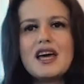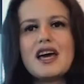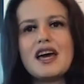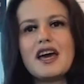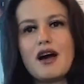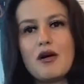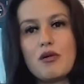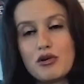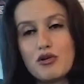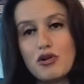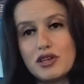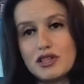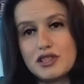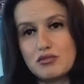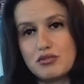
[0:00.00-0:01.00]
Our goal
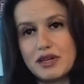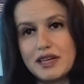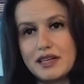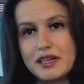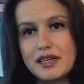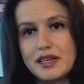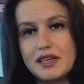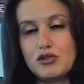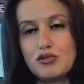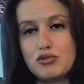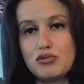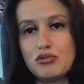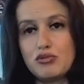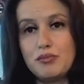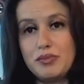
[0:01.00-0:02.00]
is really
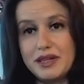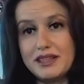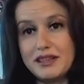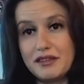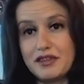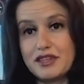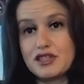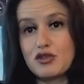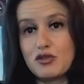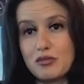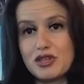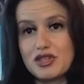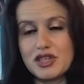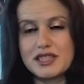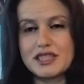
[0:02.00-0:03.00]
to build the first
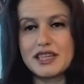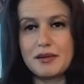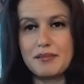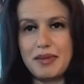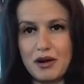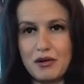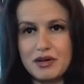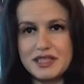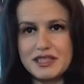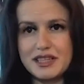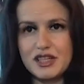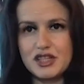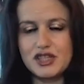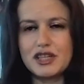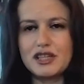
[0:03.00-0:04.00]
commercial scale power
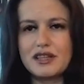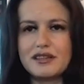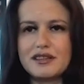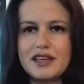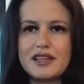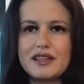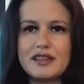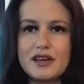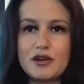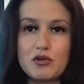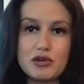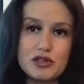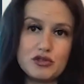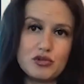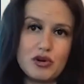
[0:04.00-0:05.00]
station, and then
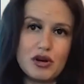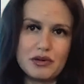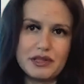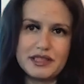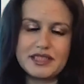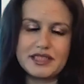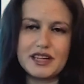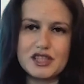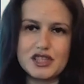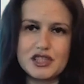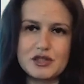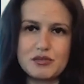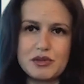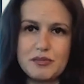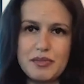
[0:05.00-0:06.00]
according to our discussions
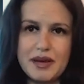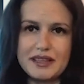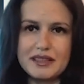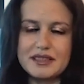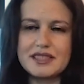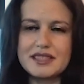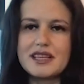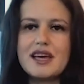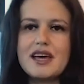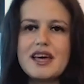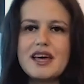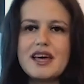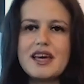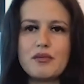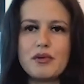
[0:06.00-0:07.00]
with banks,
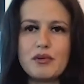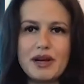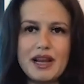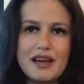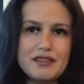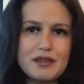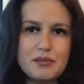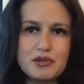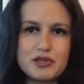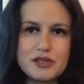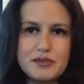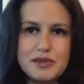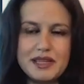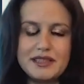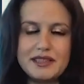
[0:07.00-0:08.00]
we will have the
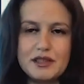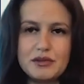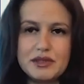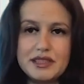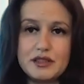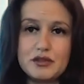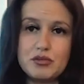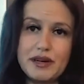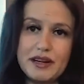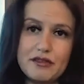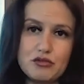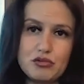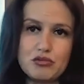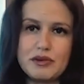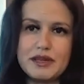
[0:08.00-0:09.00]
possibility within 12
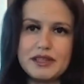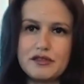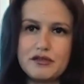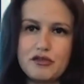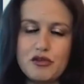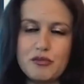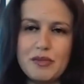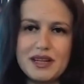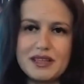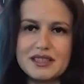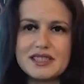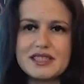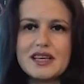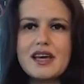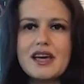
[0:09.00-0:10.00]
to 24 months
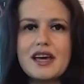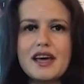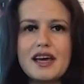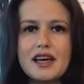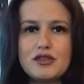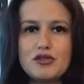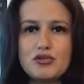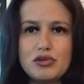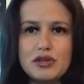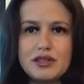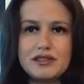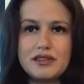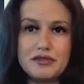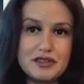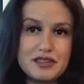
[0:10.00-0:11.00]
to hit
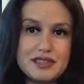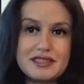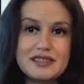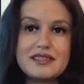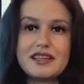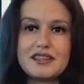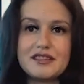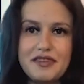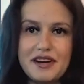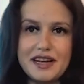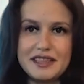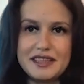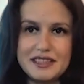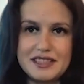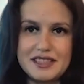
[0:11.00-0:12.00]
the first debt
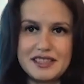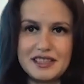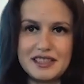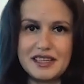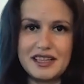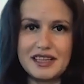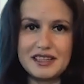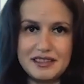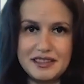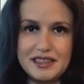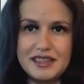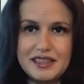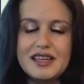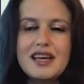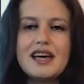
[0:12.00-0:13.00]
financing deal.
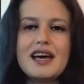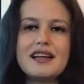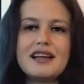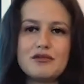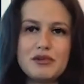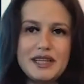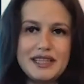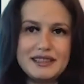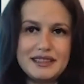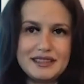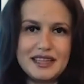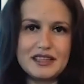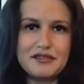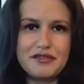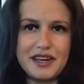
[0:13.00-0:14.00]
And really the
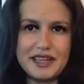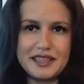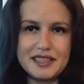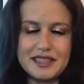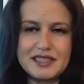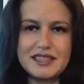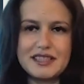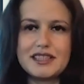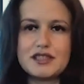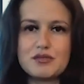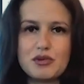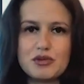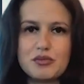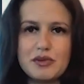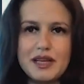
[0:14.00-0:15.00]
debt financing is
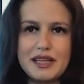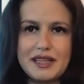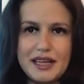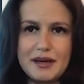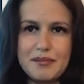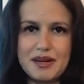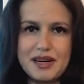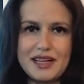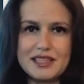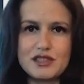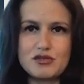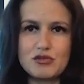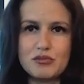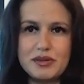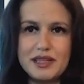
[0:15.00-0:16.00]
what will enable us
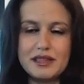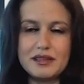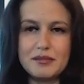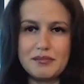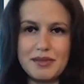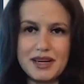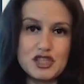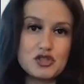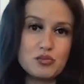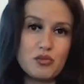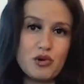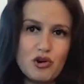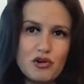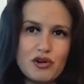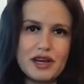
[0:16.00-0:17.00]
to build much
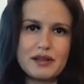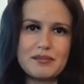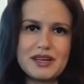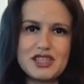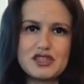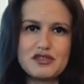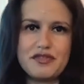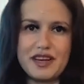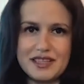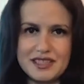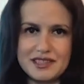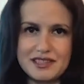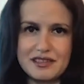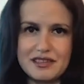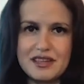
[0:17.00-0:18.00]
more and much
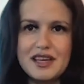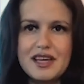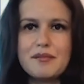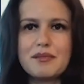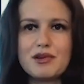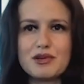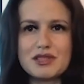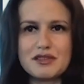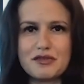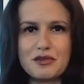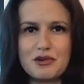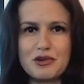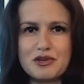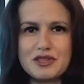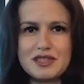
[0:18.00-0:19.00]
faster. Because of
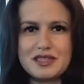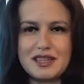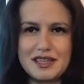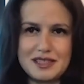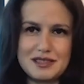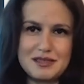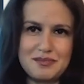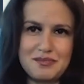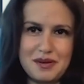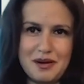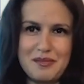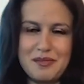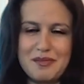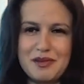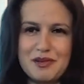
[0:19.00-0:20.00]
course, as
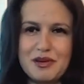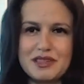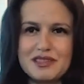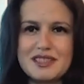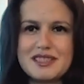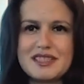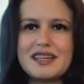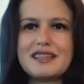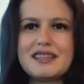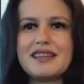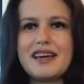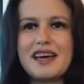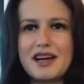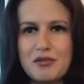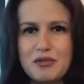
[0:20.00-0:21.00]
probably you understand,
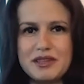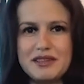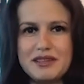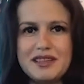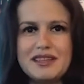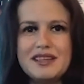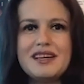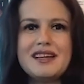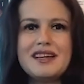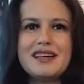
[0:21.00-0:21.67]
equity